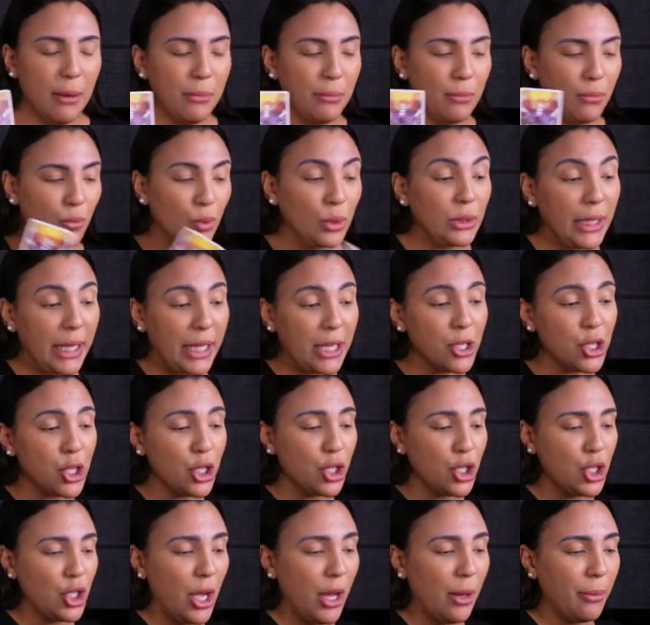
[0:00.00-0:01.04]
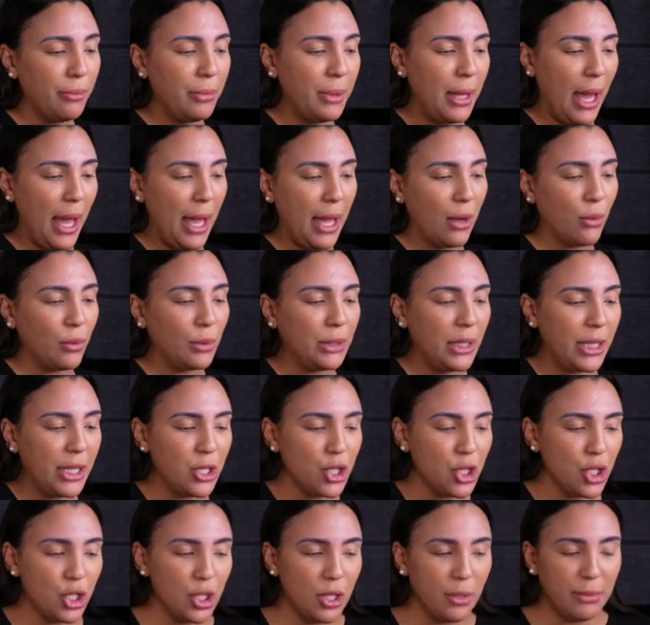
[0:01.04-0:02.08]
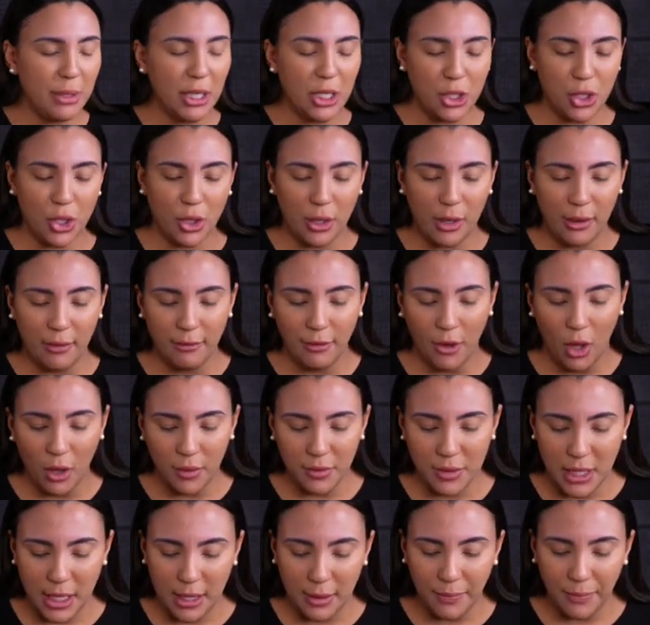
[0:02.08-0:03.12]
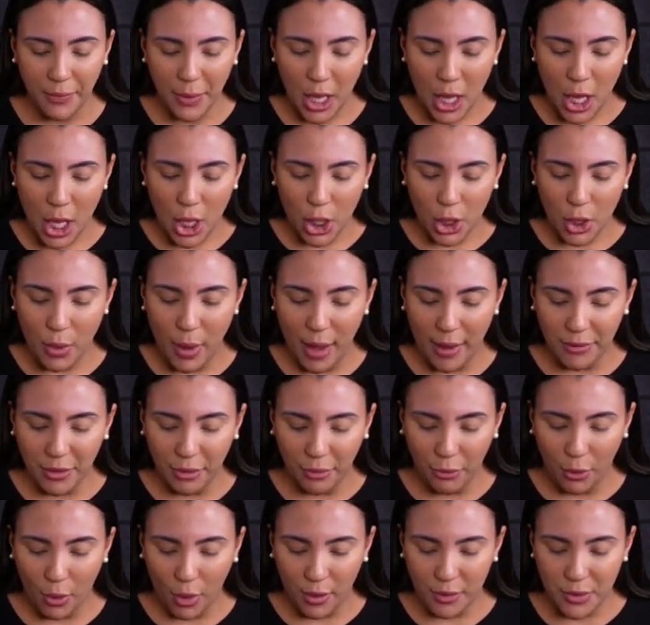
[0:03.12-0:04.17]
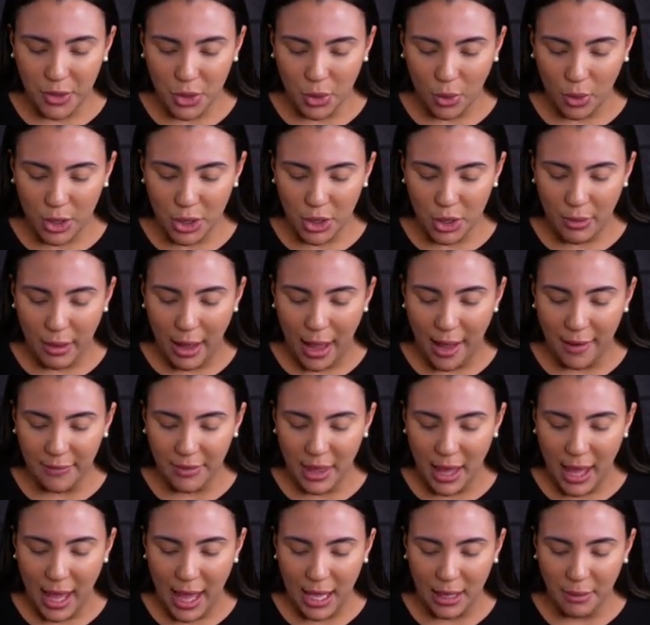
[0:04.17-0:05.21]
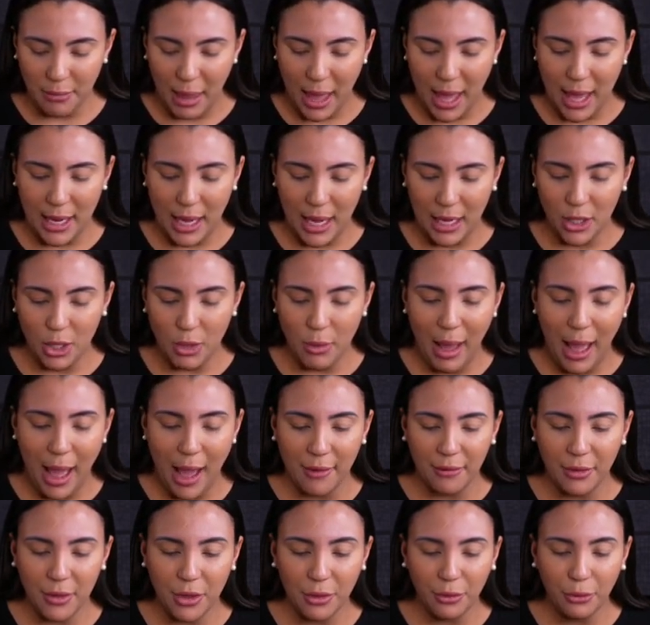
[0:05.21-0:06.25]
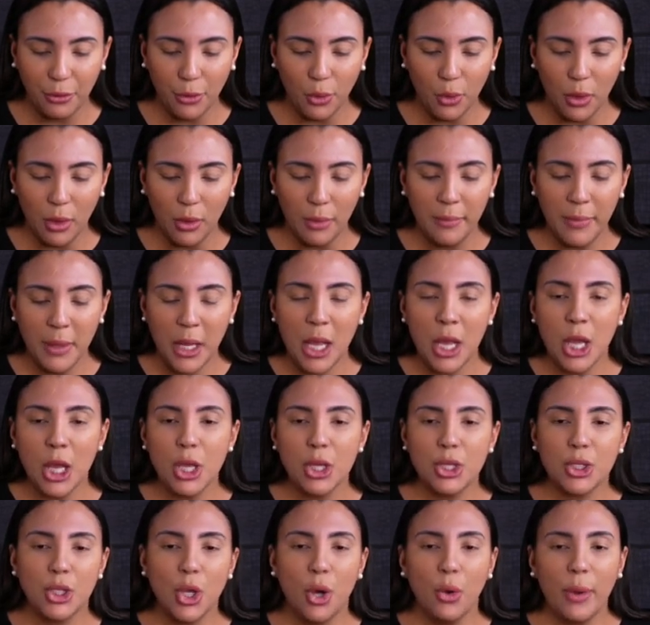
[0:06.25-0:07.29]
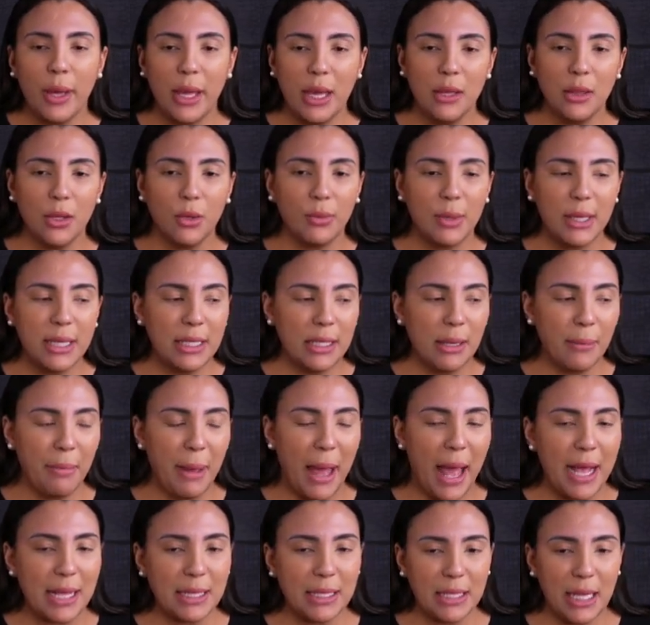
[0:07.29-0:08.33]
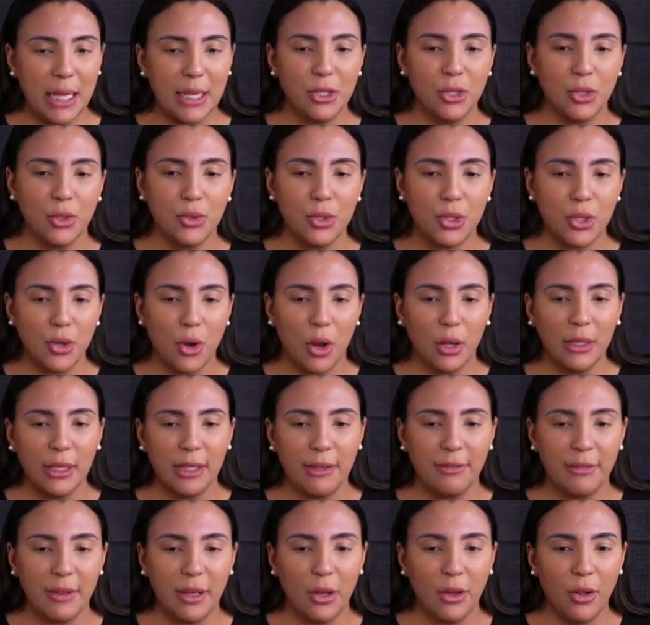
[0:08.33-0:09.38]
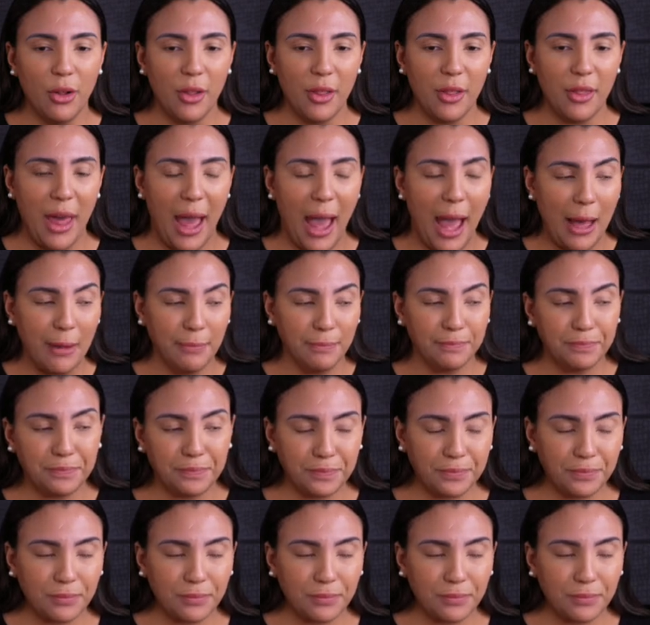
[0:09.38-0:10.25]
relationship, okay? A relationship that you're involved in. You have the Four of Swords, you have the Hangman, and you have the Fool. So in the recent past, I do strongly feel that